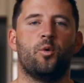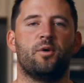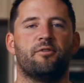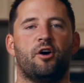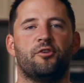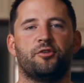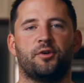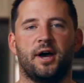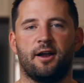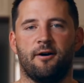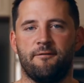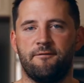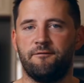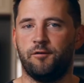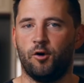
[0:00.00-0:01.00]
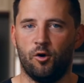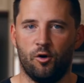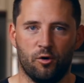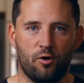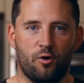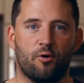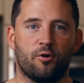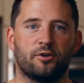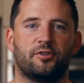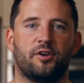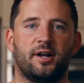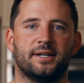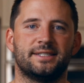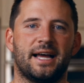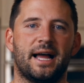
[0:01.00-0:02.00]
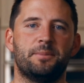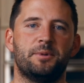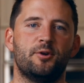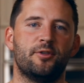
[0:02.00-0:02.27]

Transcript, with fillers: We've also got a full course on Tym